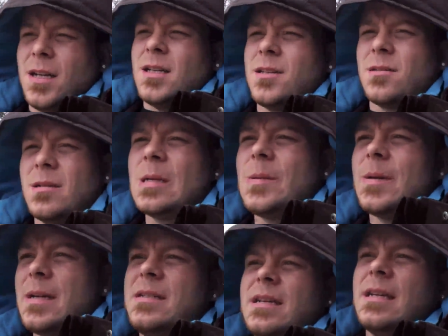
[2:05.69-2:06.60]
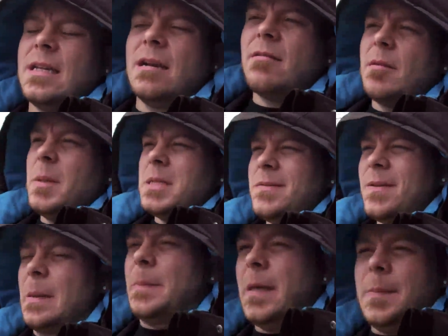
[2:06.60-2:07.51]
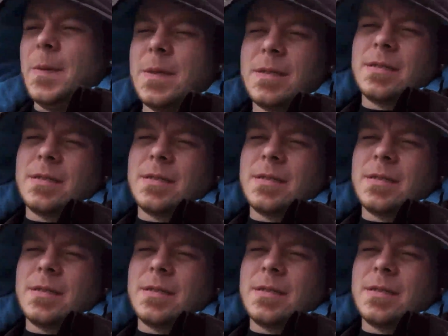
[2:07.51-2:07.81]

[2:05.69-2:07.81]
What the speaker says: don't really want to sit in there with a bunch of other people.